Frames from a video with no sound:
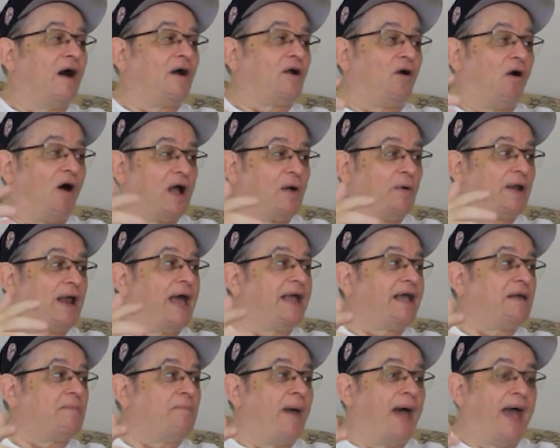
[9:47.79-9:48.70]
I'll call you when
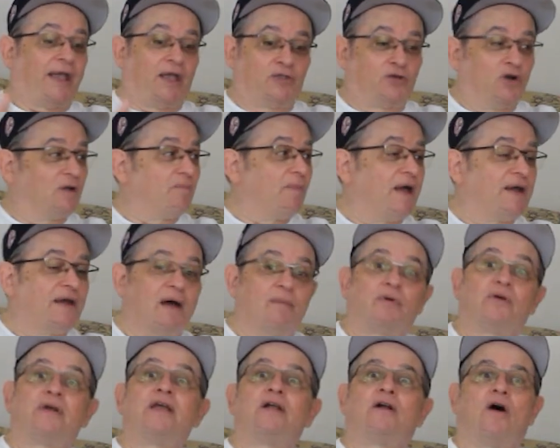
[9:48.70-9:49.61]
I get back. He took my
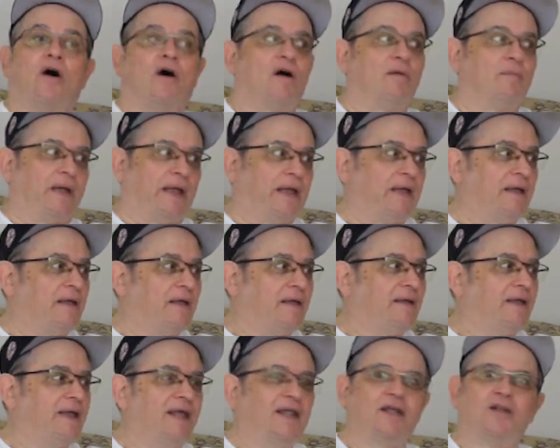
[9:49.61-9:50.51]
number. He called me.
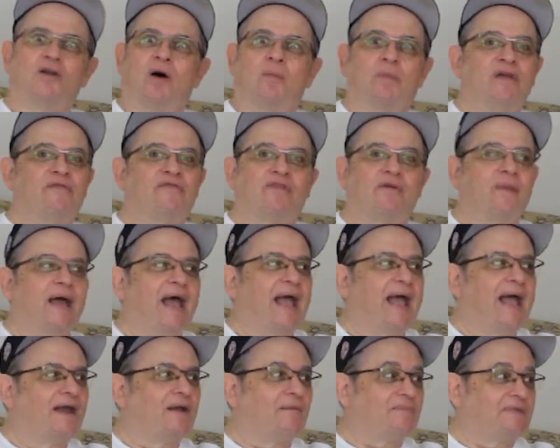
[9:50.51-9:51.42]
He didn't know me from
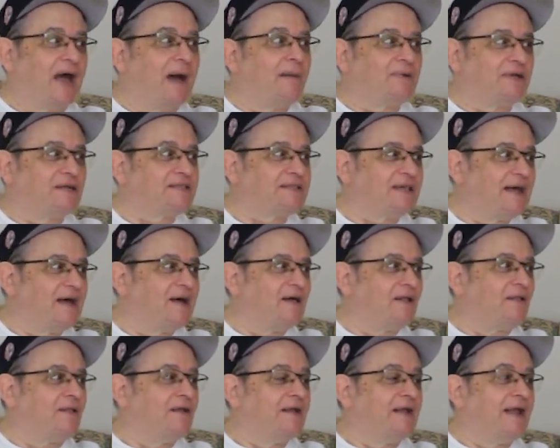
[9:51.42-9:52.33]
Adam, Tom
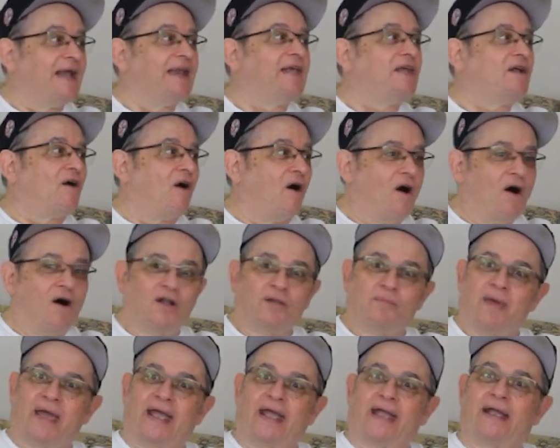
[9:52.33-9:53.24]
Cattell. And he
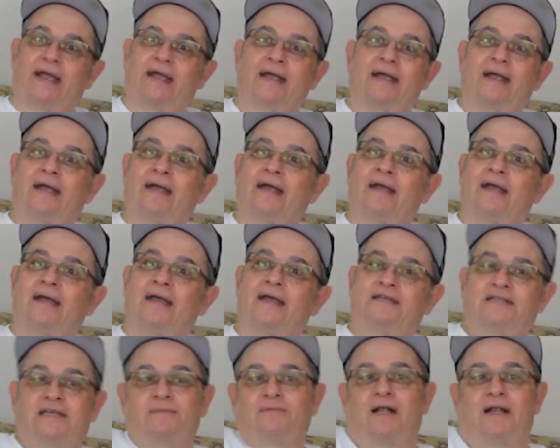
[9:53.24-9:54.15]
called me.
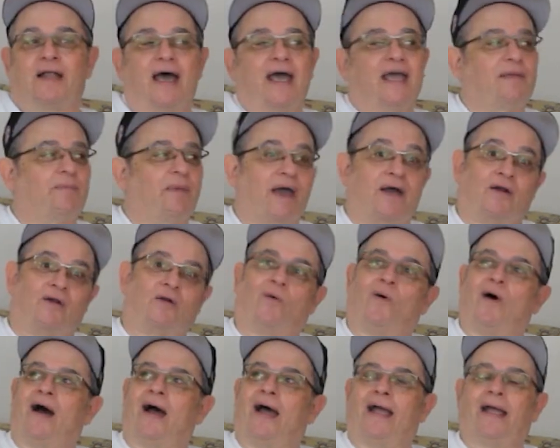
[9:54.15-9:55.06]
He seemed to like me. I don't
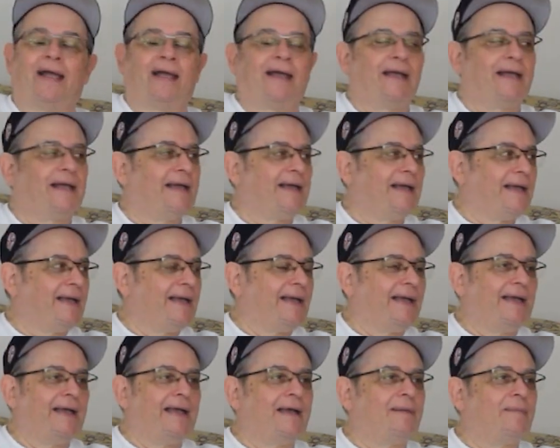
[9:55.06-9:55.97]
know why.
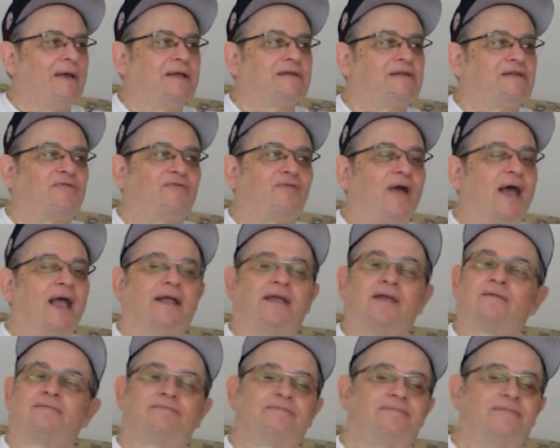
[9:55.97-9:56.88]
Yeah. He says, Frank,
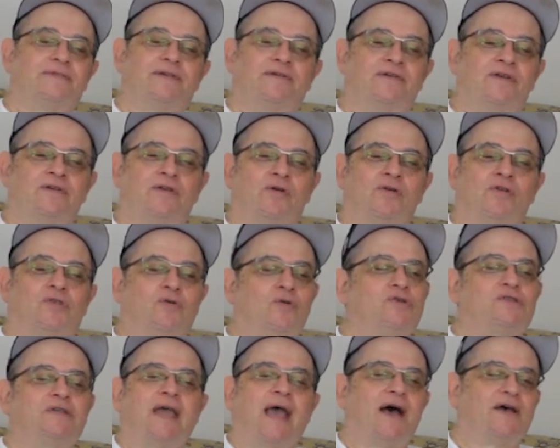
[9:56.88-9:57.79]
your
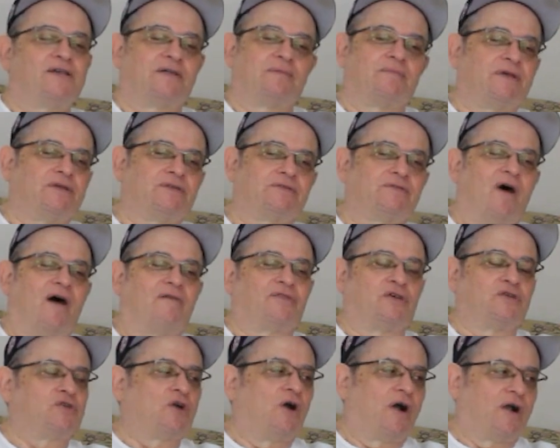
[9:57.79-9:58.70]
enthusiasm is
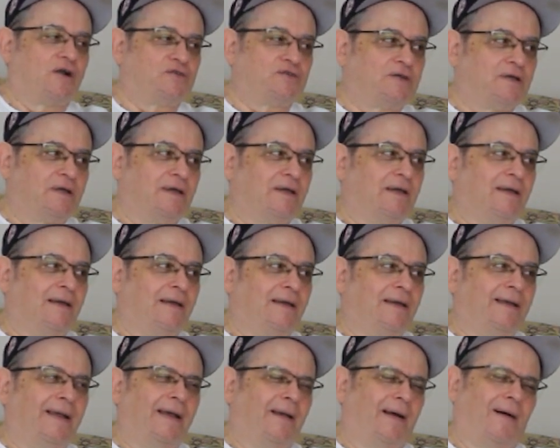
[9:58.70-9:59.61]
off the charts.
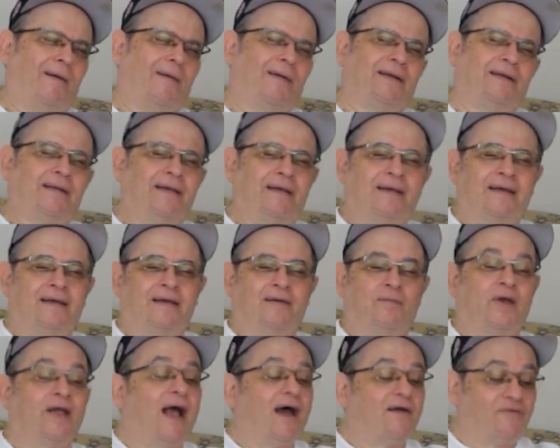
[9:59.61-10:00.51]
you know, and
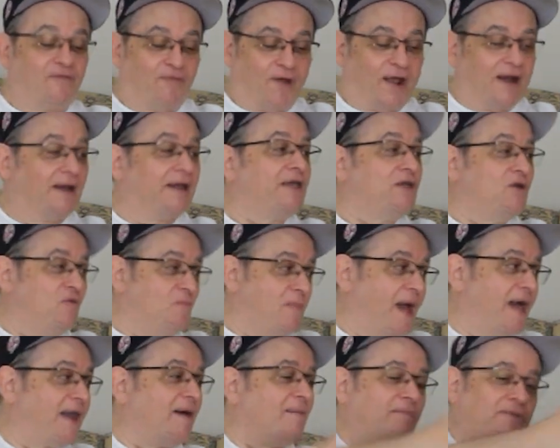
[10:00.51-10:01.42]
we got friendly. You
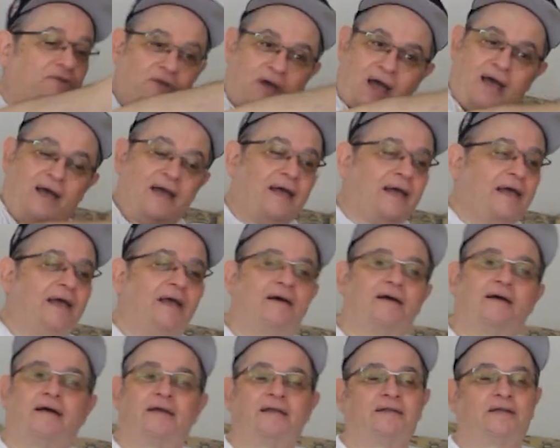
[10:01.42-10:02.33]
met him. John,
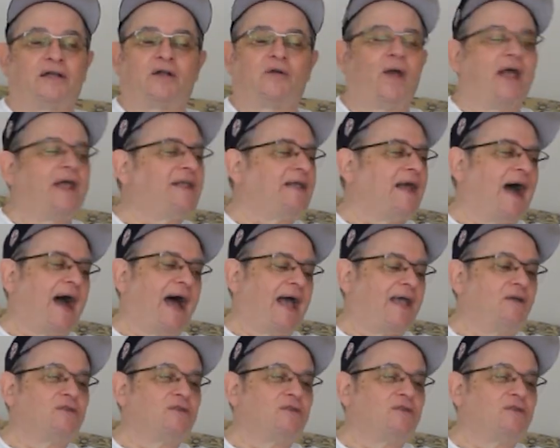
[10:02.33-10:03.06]
yeah, he's a great guy.